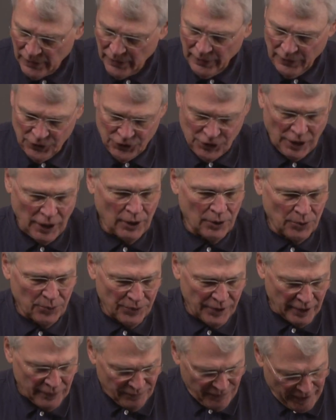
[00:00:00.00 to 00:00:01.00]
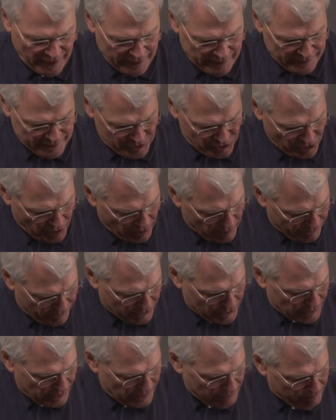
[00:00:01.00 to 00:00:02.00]
So the advantage,
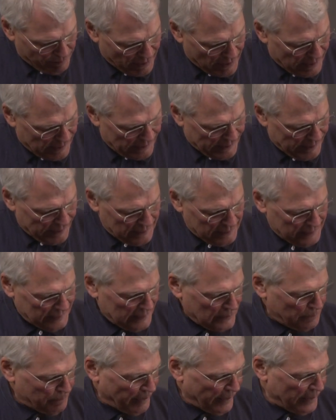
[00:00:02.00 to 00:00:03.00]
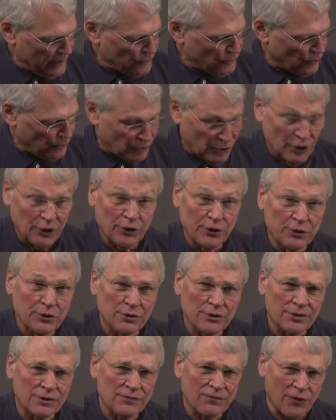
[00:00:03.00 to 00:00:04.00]
obviously, of buying this banjo
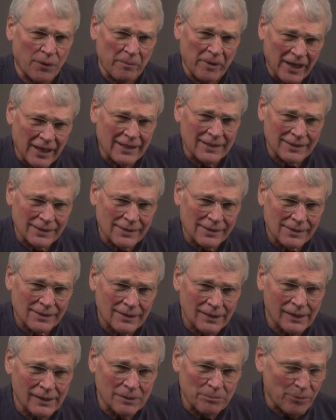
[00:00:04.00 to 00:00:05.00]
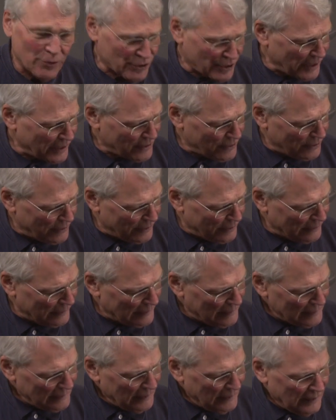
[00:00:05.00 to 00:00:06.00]
used from us in particular
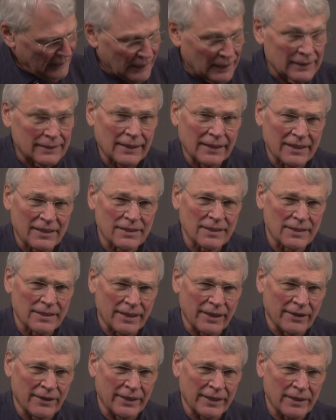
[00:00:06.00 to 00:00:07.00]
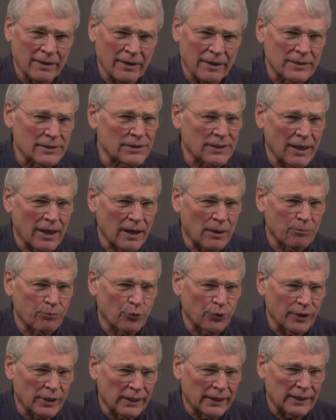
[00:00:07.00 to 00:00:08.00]
is it is a Deering, it's set up
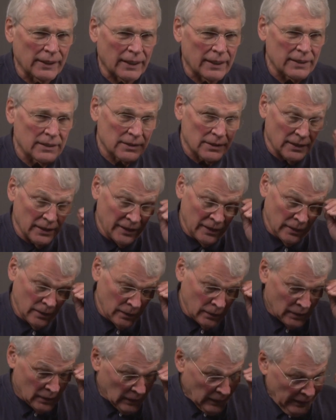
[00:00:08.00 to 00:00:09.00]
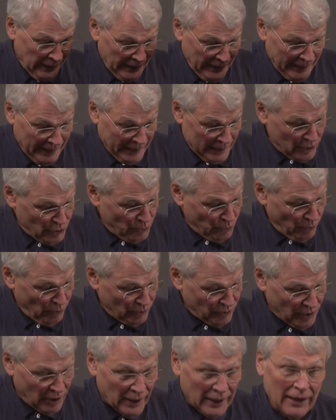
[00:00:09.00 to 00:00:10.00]
really nicely, and you
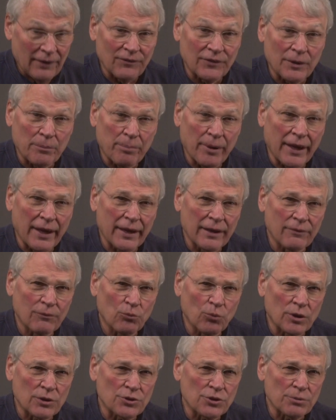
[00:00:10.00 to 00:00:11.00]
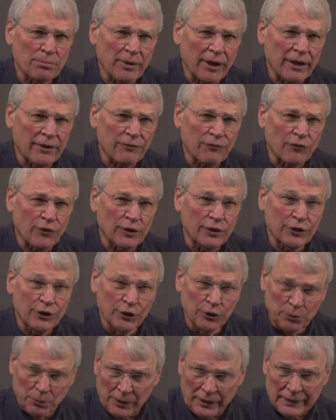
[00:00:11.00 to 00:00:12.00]
not having to pay what you would pay for a
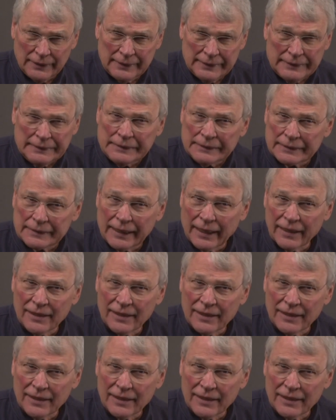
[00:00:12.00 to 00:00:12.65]
new one, okay?